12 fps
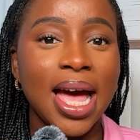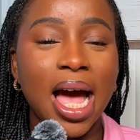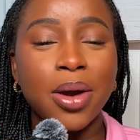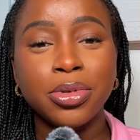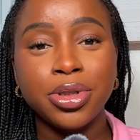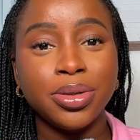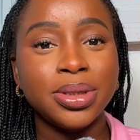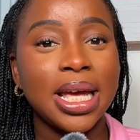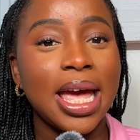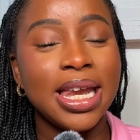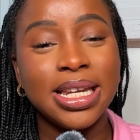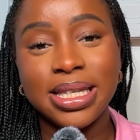I would use
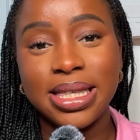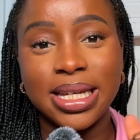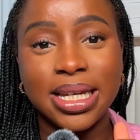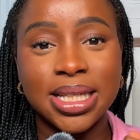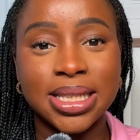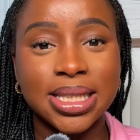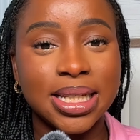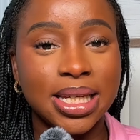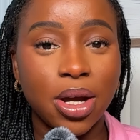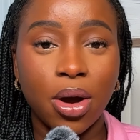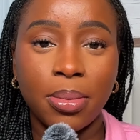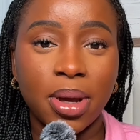anything
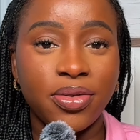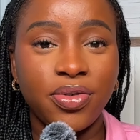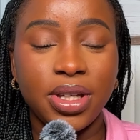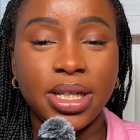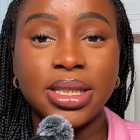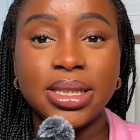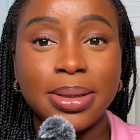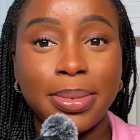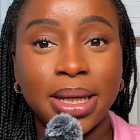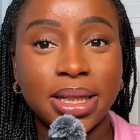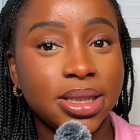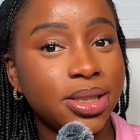on my feet to
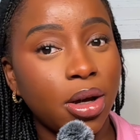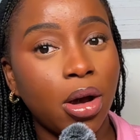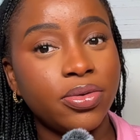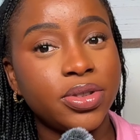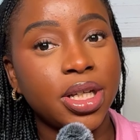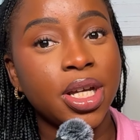make it soft.